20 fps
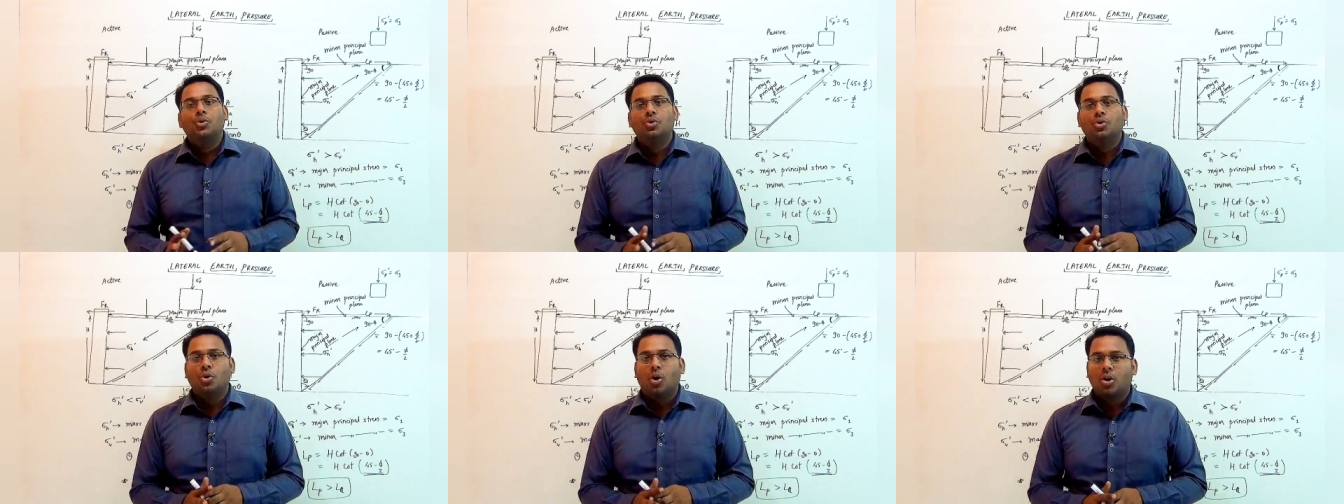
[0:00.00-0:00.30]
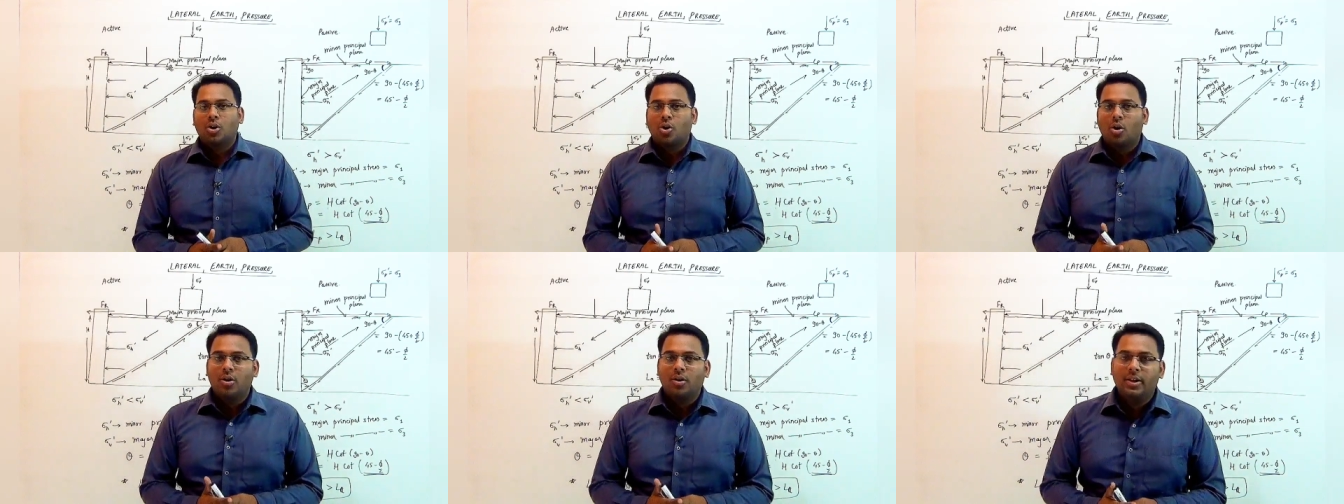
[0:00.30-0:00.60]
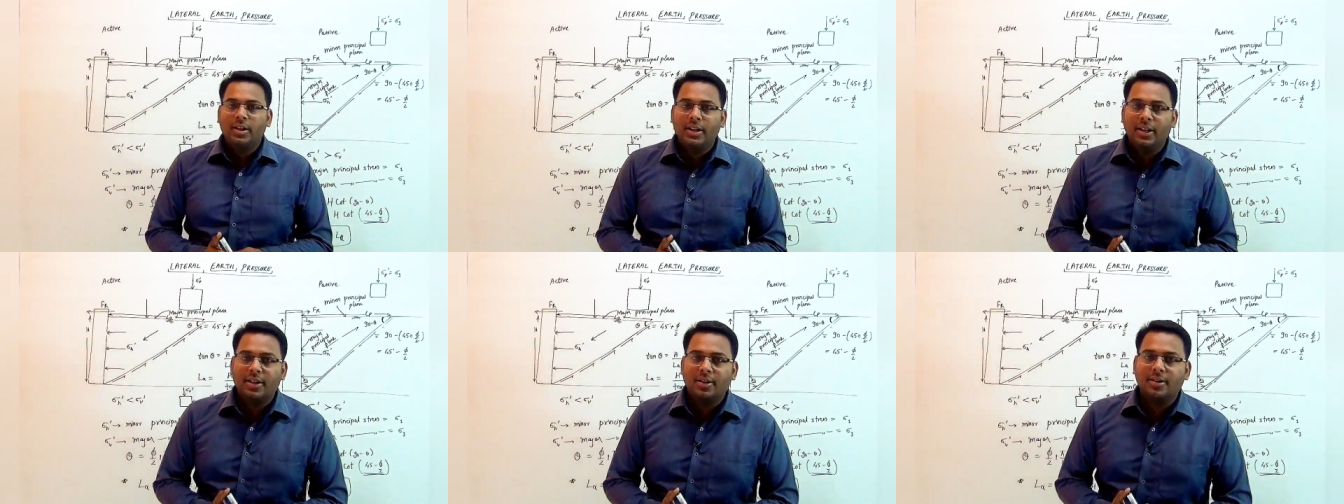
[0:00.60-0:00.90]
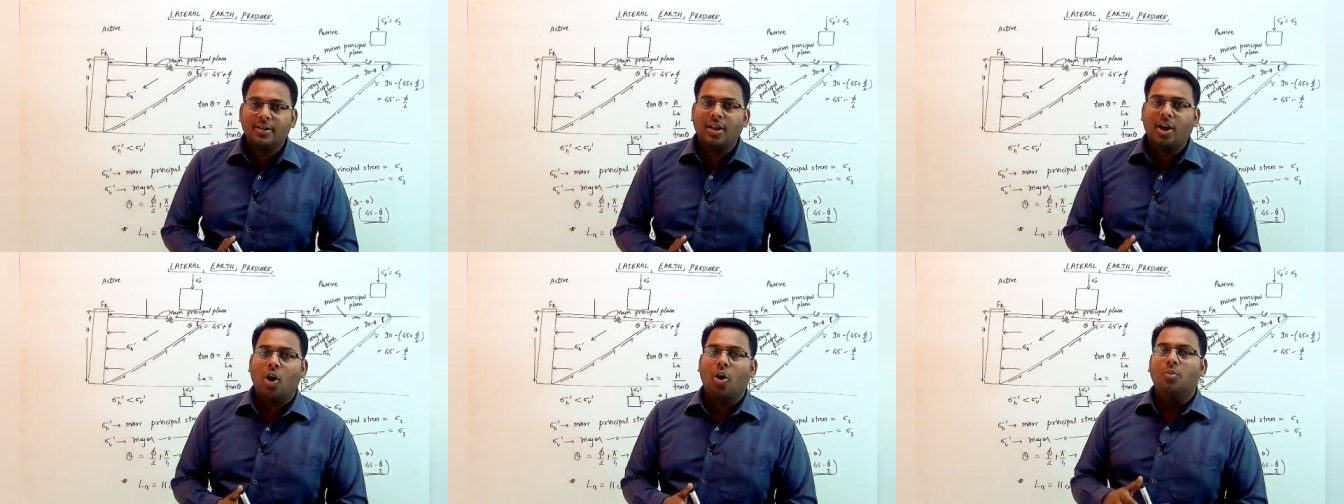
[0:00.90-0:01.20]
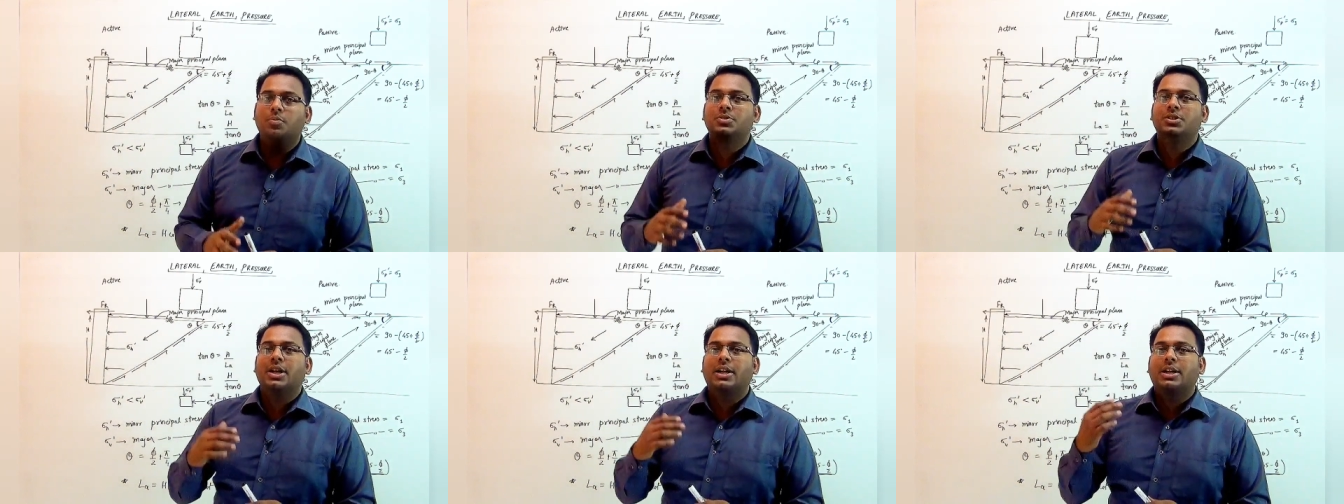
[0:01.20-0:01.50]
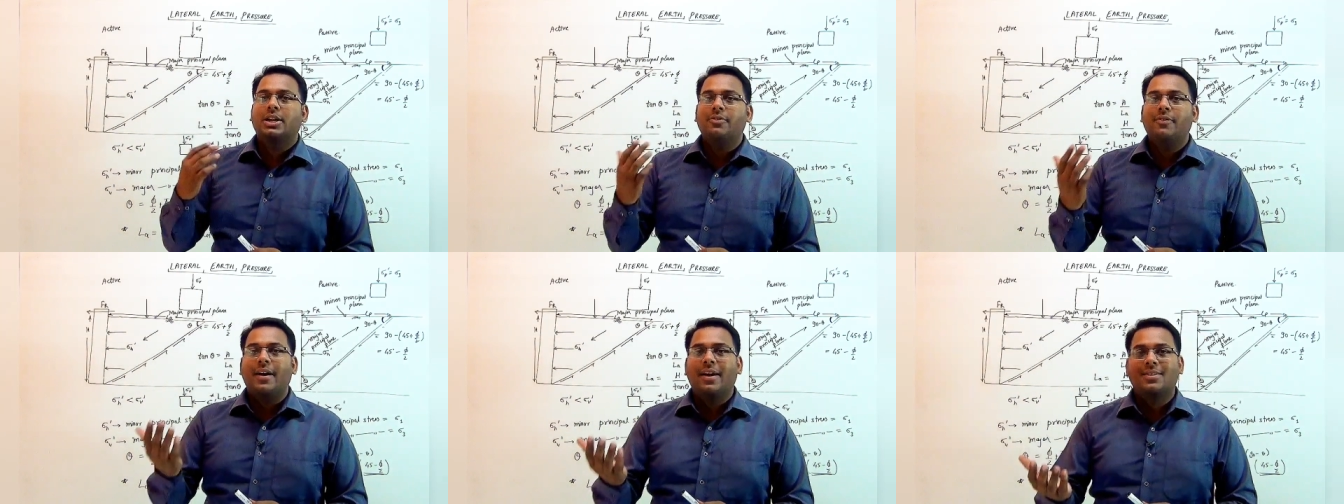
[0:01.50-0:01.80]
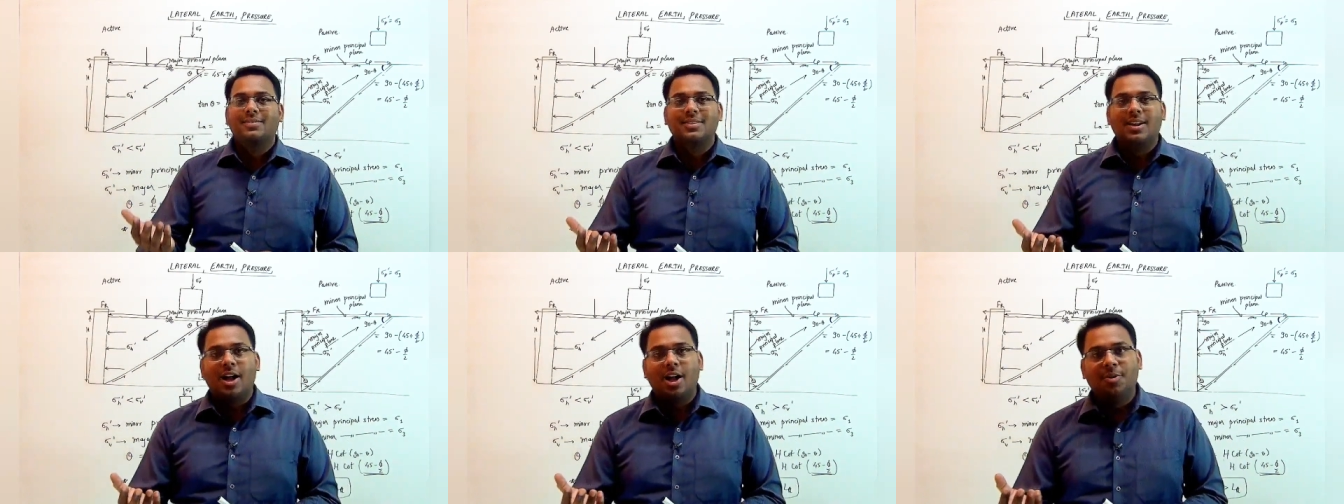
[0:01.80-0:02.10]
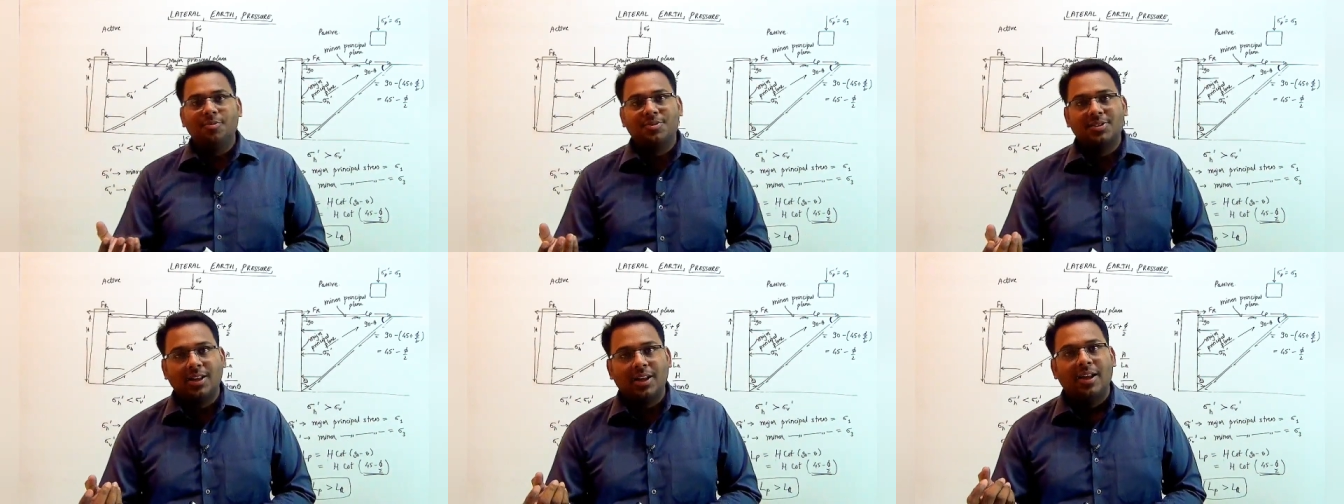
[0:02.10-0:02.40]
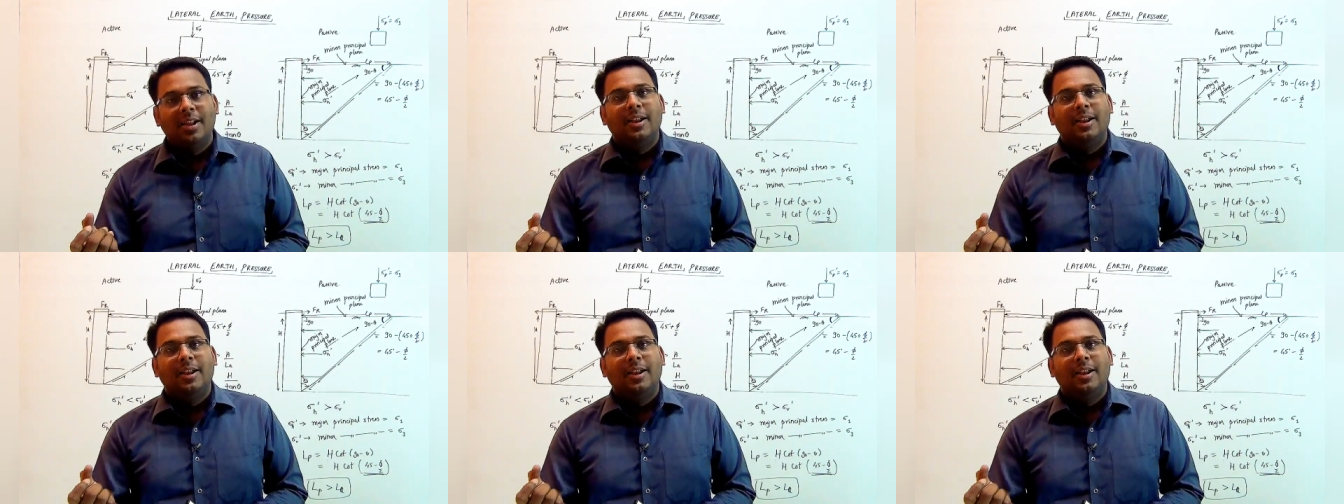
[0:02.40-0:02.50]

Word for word: not only in the objective exams